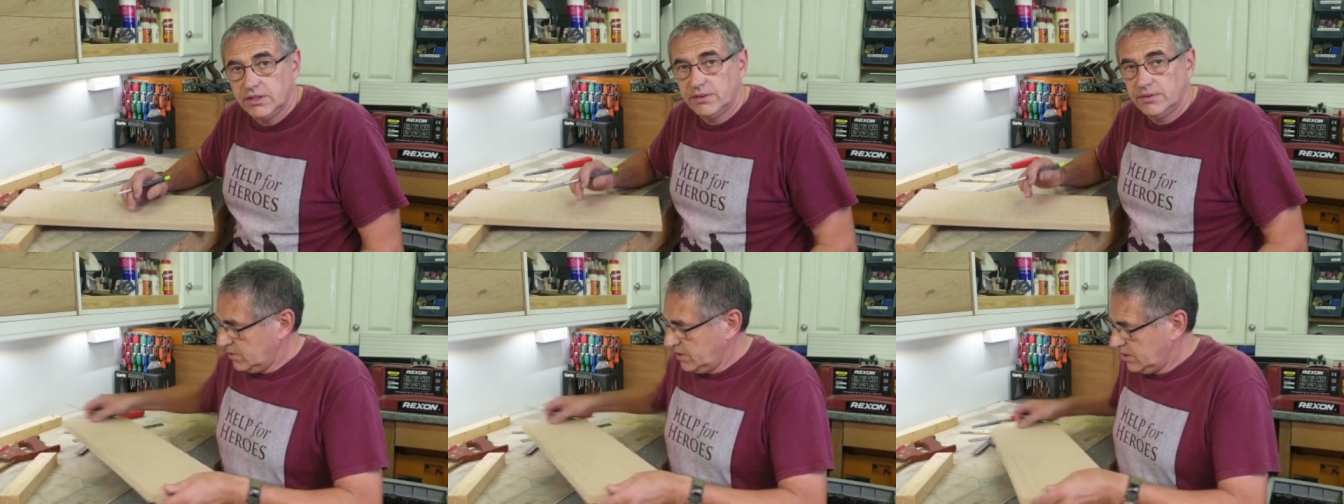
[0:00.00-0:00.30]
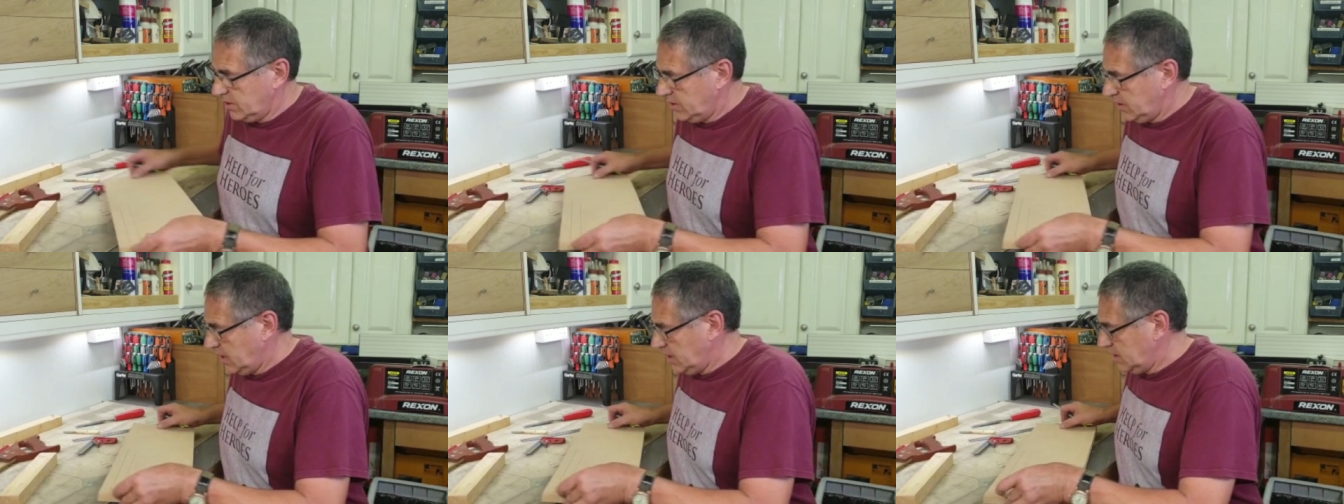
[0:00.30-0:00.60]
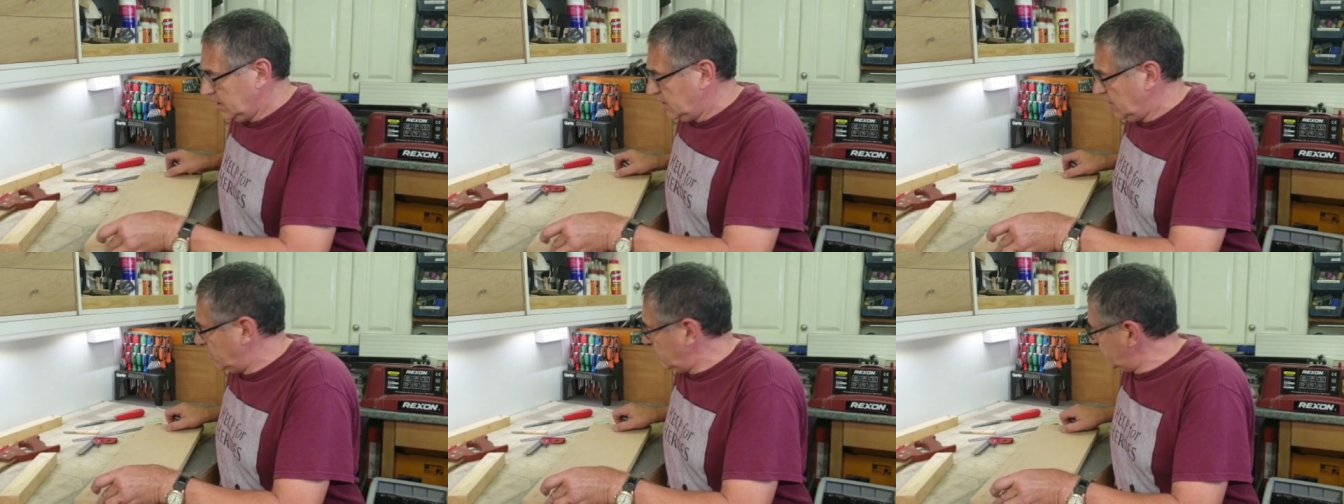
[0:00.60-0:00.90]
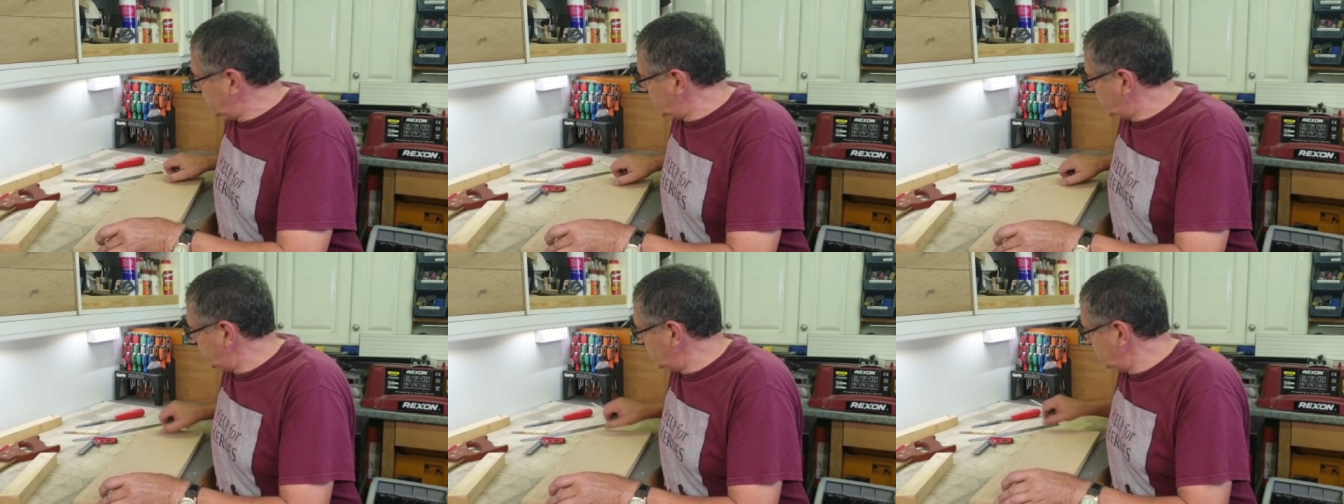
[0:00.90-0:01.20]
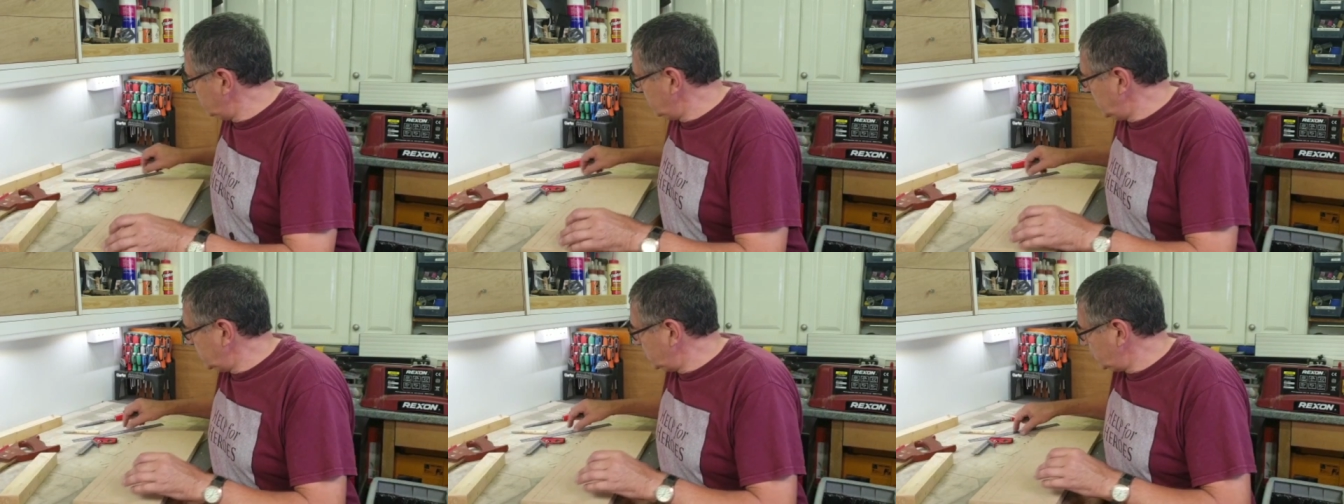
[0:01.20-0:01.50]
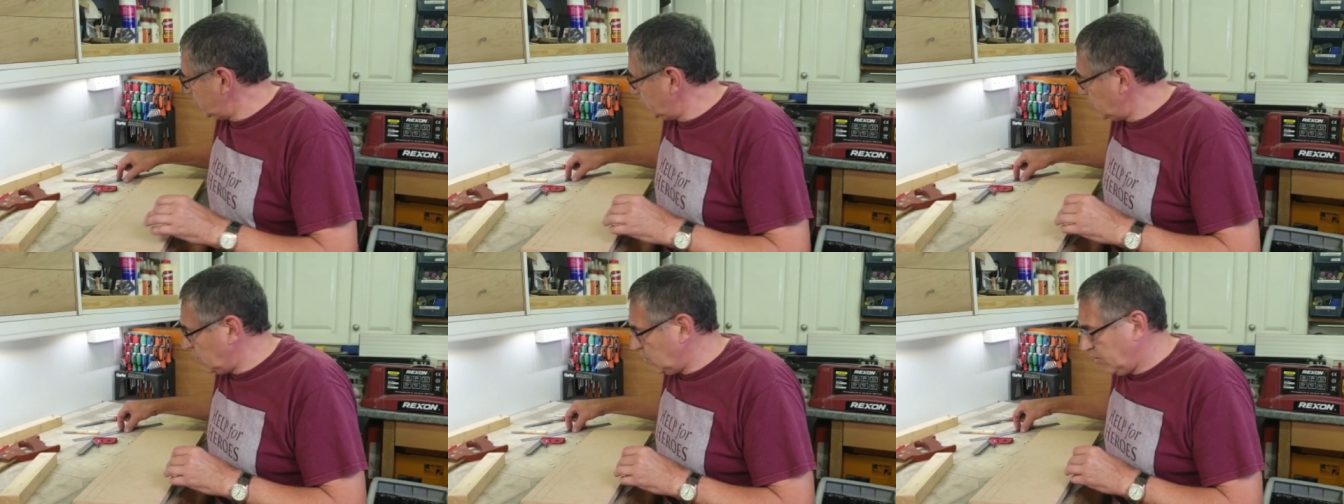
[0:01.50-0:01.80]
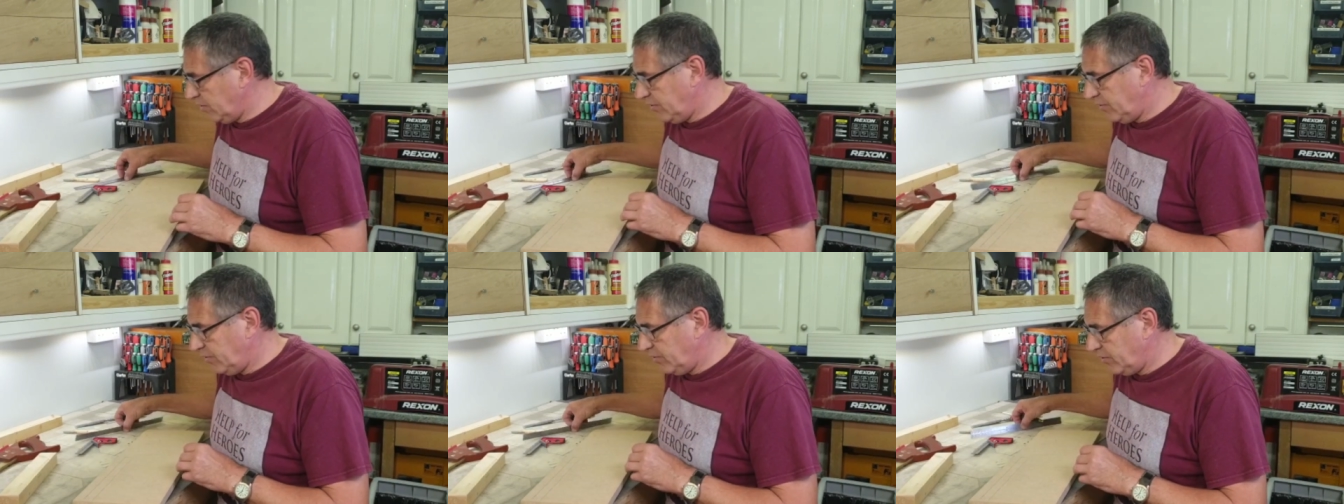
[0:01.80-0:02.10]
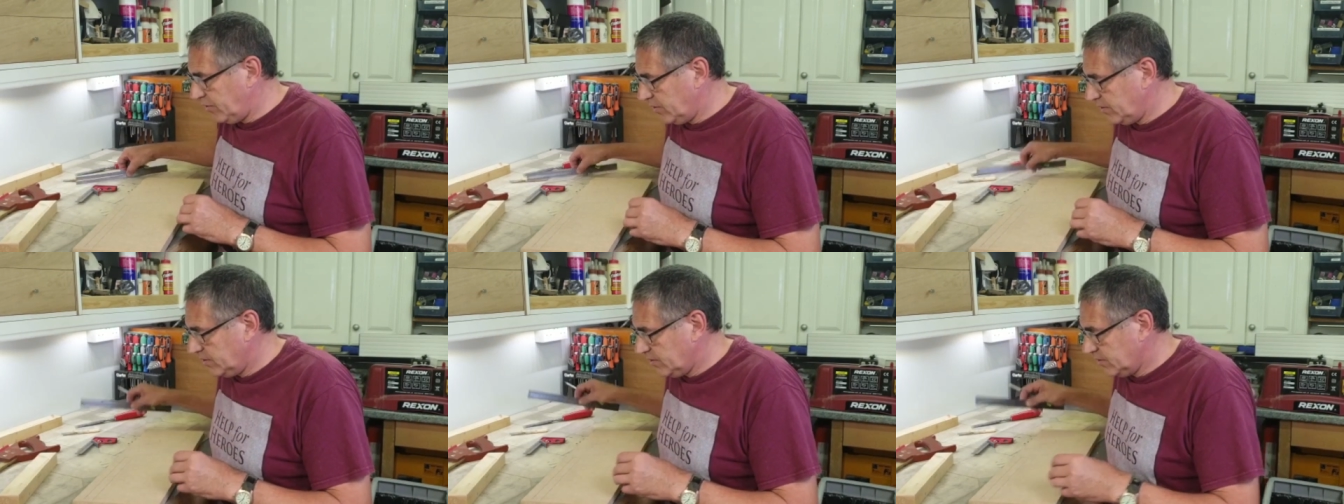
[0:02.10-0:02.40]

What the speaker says: We're then going to measure off